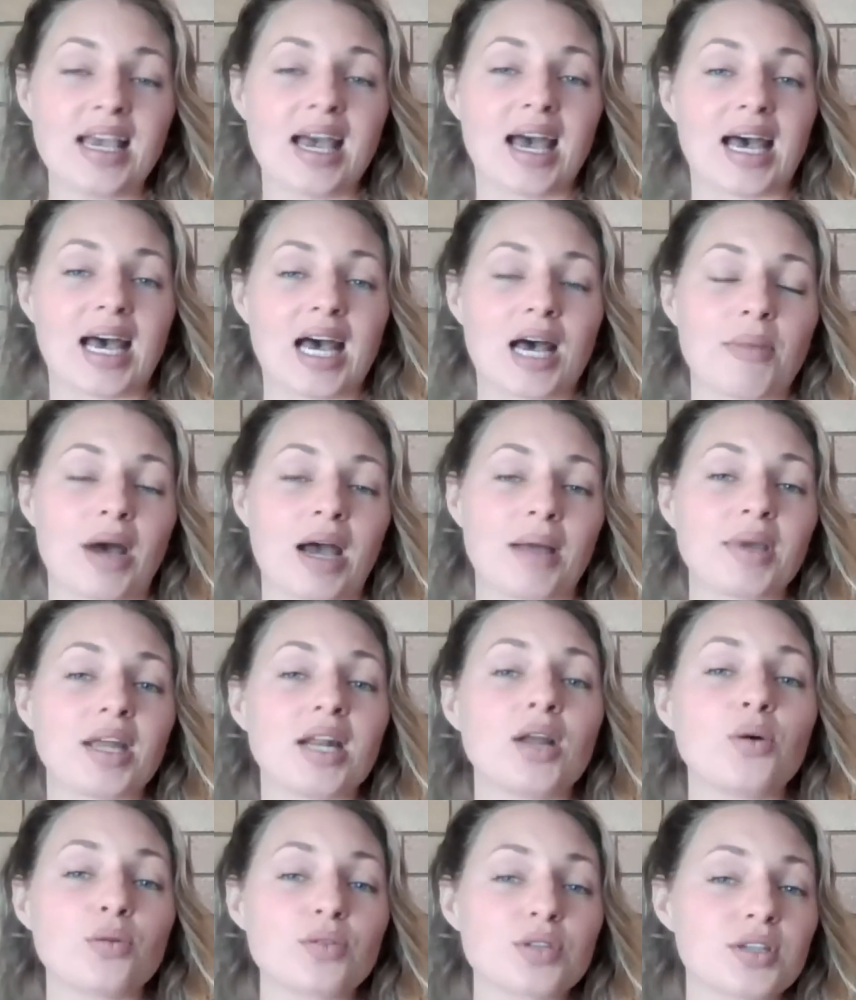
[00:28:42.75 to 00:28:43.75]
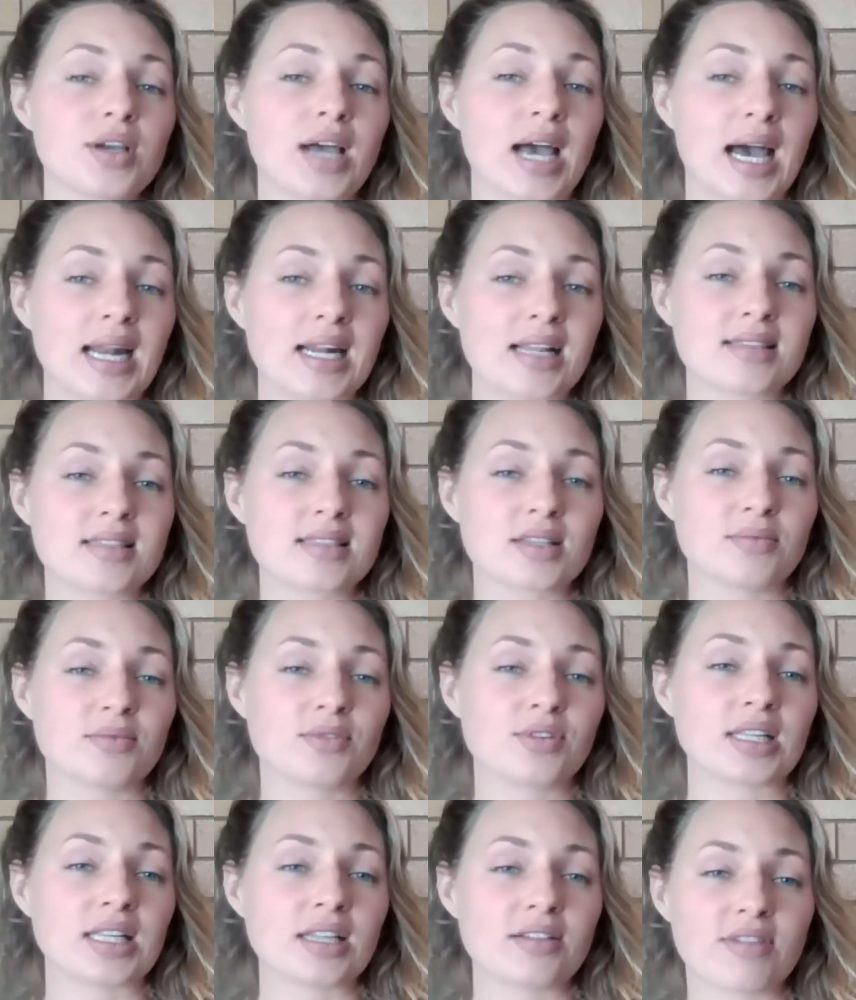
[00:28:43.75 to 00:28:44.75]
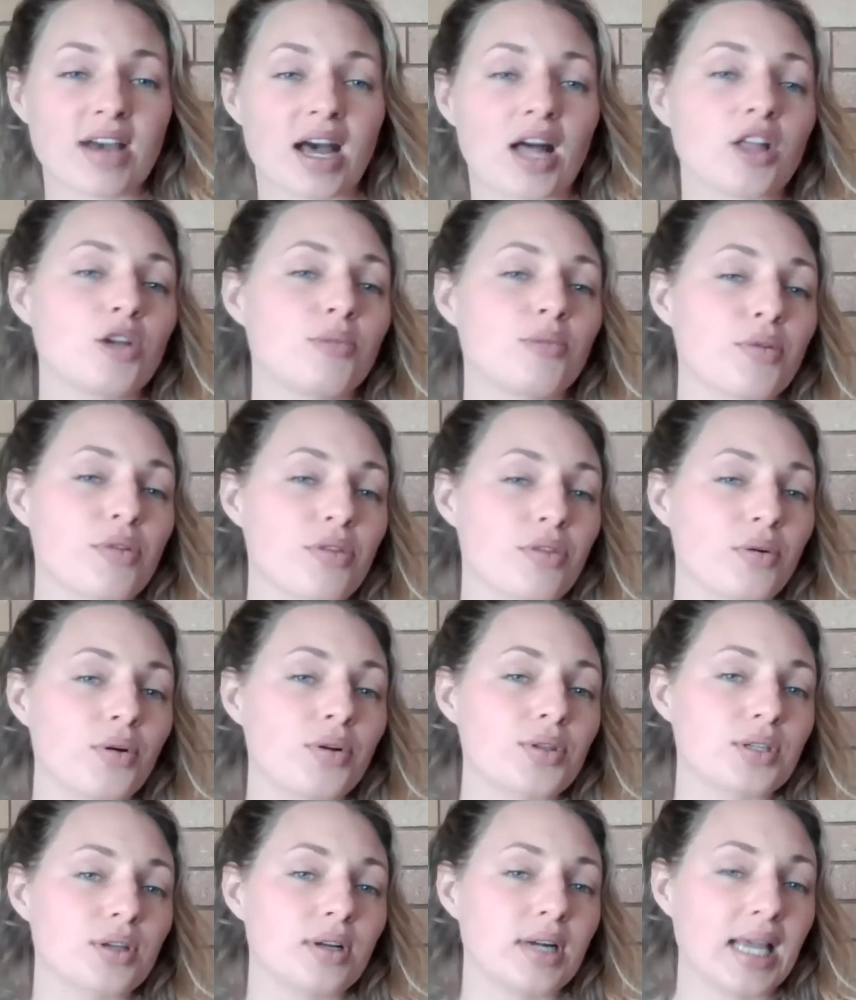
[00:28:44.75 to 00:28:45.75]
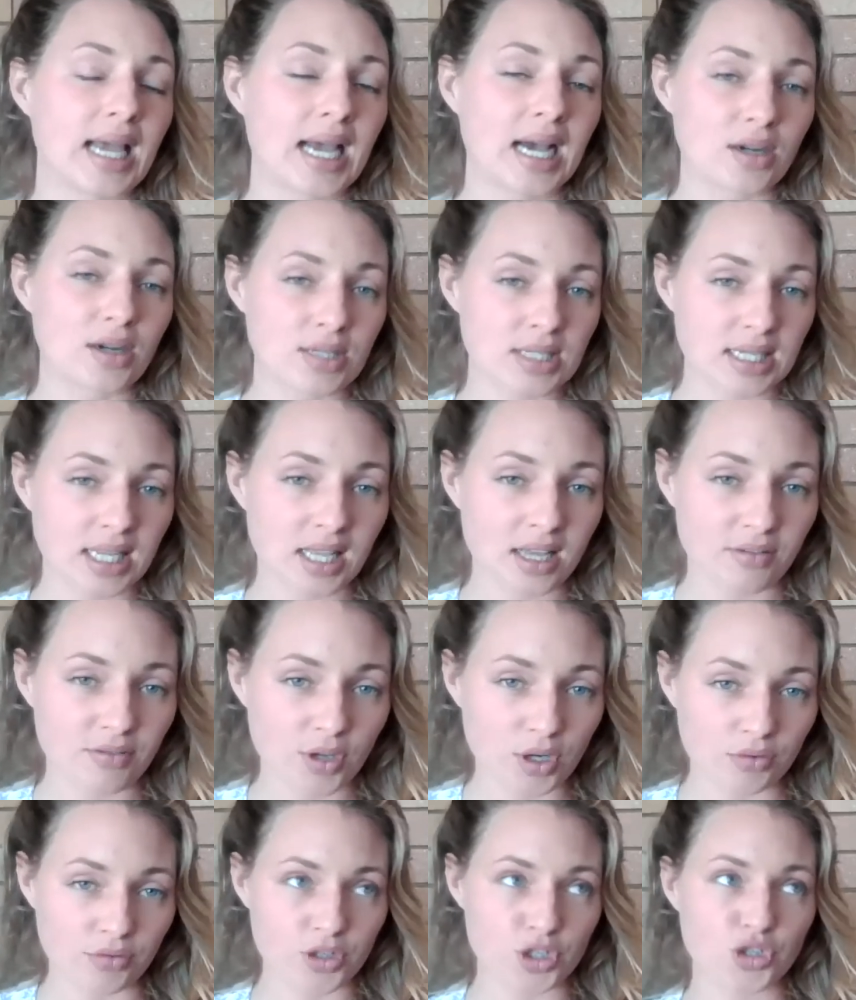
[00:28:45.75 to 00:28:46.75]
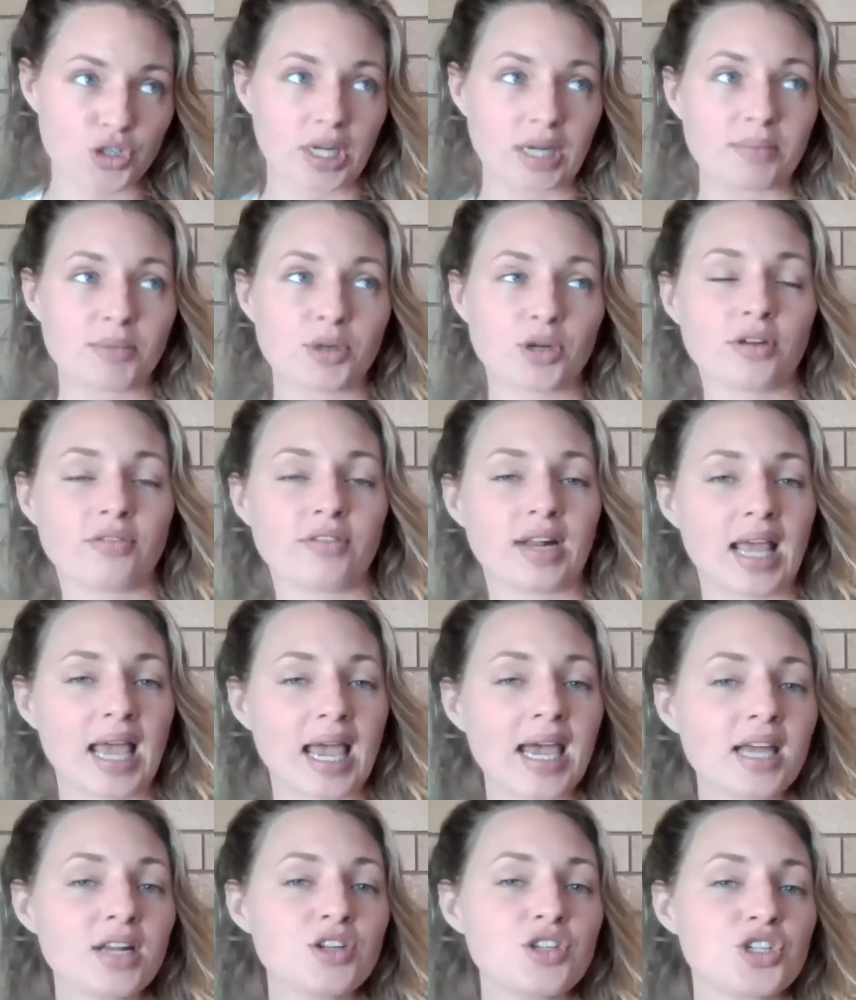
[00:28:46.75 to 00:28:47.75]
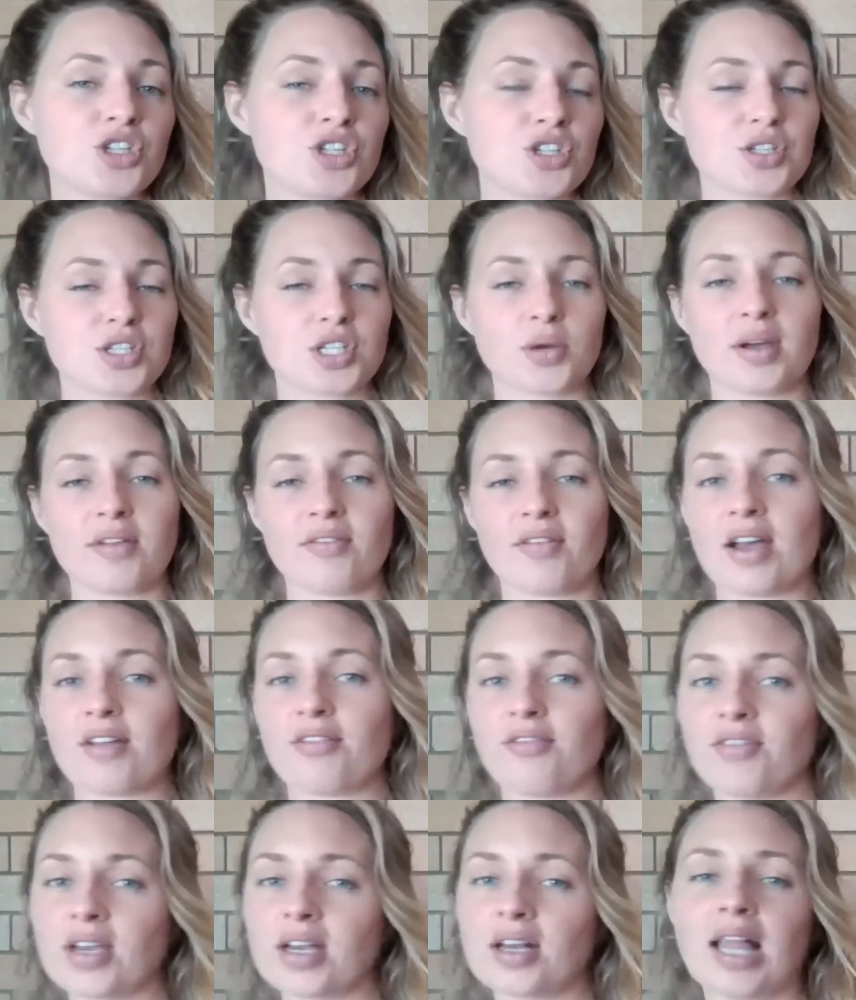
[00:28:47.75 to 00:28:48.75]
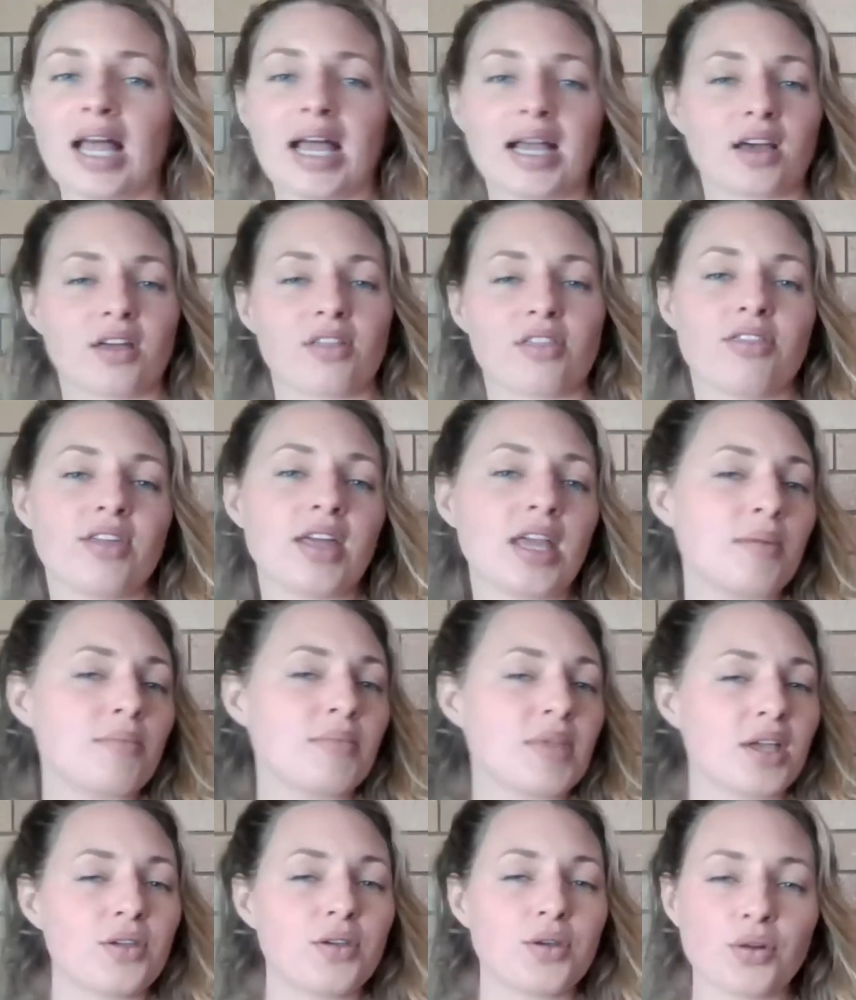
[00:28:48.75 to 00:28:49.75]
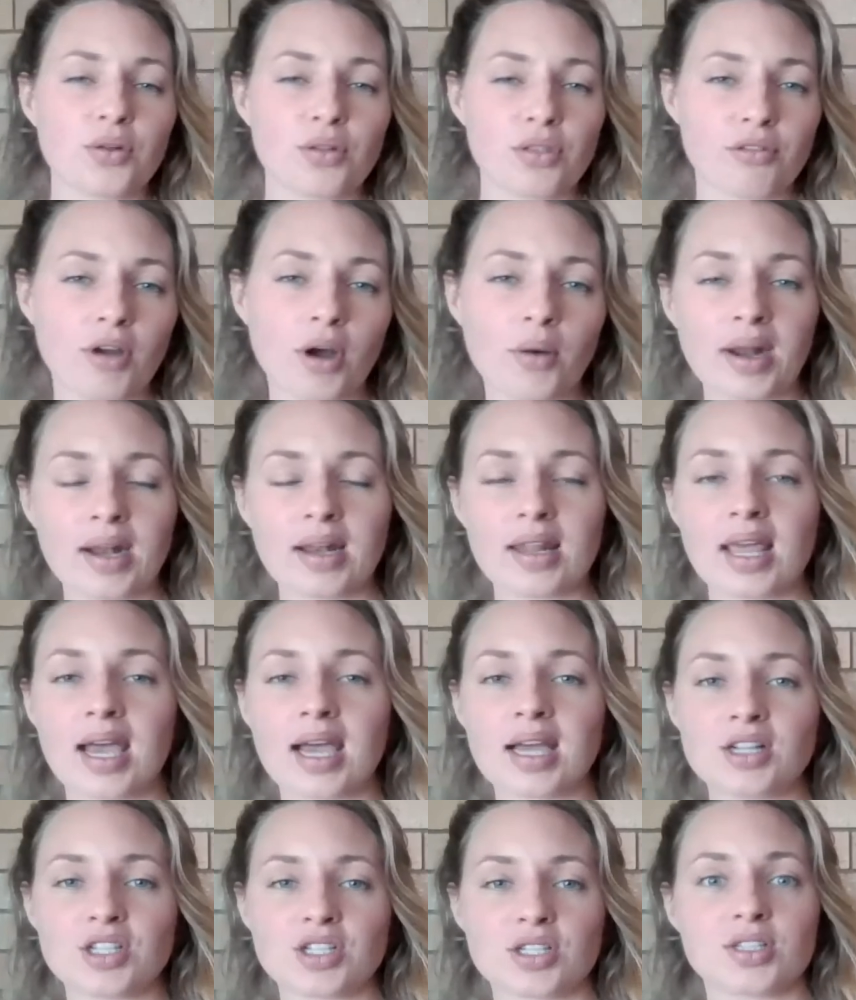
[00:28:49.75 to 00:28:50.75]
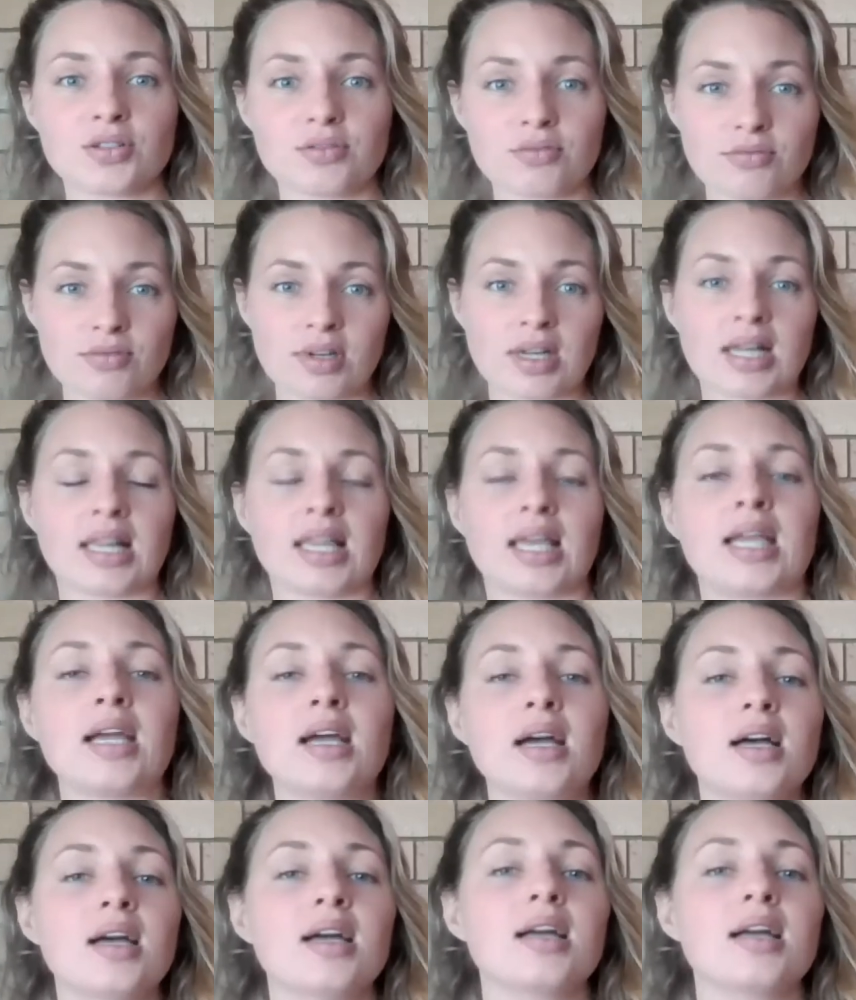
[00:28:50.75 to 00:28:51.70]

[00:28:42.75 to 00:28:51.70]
I'm going to also add in some really valuable thoughts on how to give your retreat more of an edge. So if I feel like a theme that you could throw in there just to really,